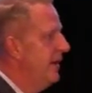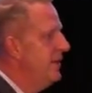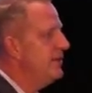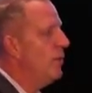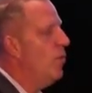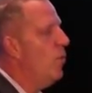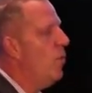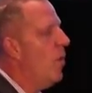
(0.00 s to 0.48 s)

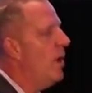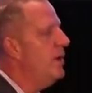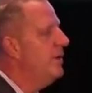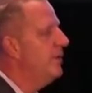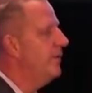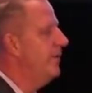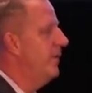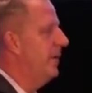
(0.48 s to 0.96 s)
is a
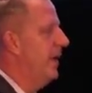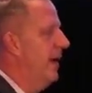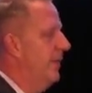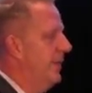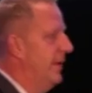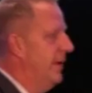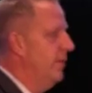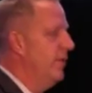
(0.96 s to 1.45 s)
wonderful
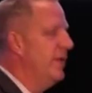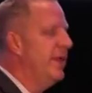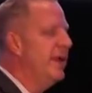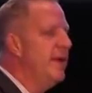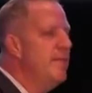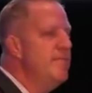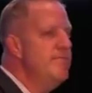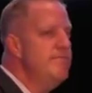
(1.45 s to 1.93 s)
company with
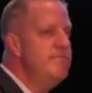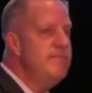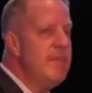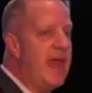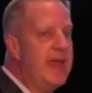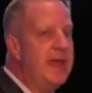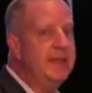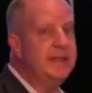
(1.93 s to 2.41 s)
an
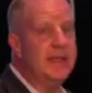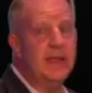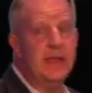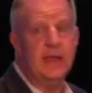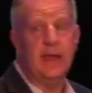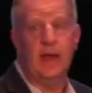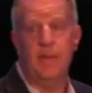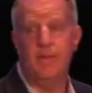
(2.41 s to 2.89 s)

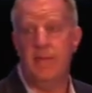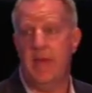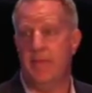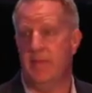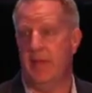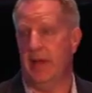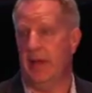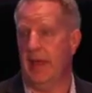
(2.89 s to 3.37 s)
amazing
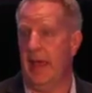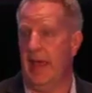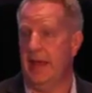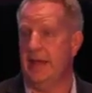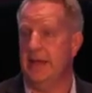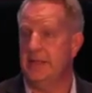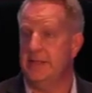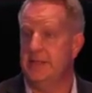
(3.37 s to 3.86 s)
commitment
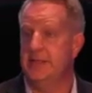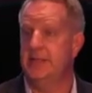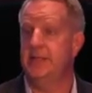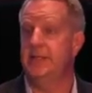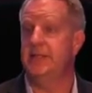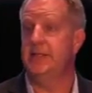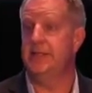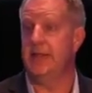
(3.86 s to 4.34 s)
and
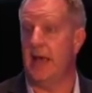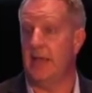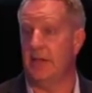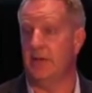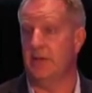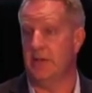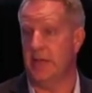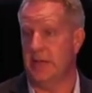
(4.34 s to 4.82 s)

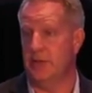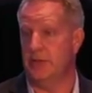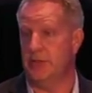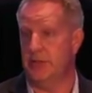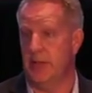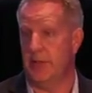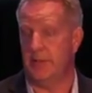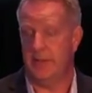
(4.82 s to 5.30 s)
stellar
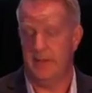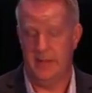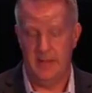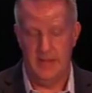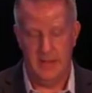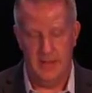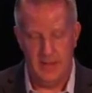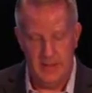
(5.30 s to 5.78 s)
leadership.
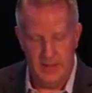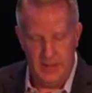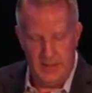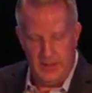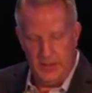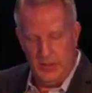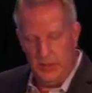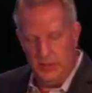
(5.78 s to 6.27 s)

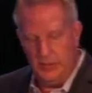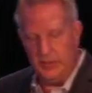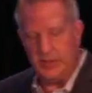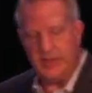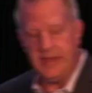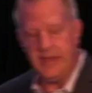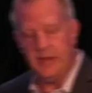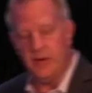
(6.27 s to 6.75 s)

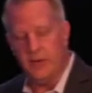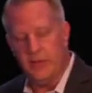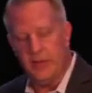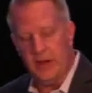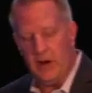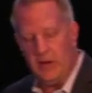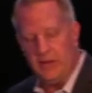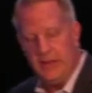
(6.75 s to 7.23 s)
Look here
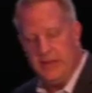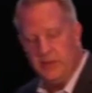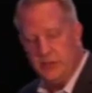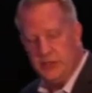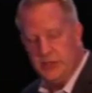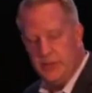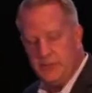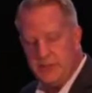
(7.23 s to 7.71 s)
that our
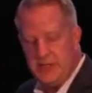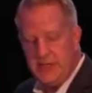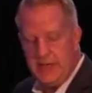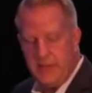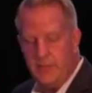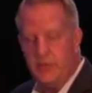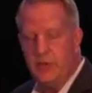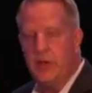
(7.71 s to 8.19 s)
leadership
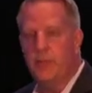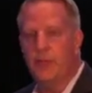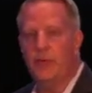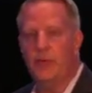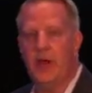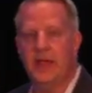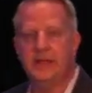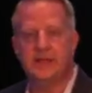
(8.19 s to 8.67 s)
team
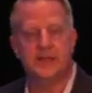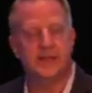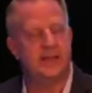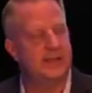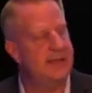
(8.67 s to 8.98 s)
comprises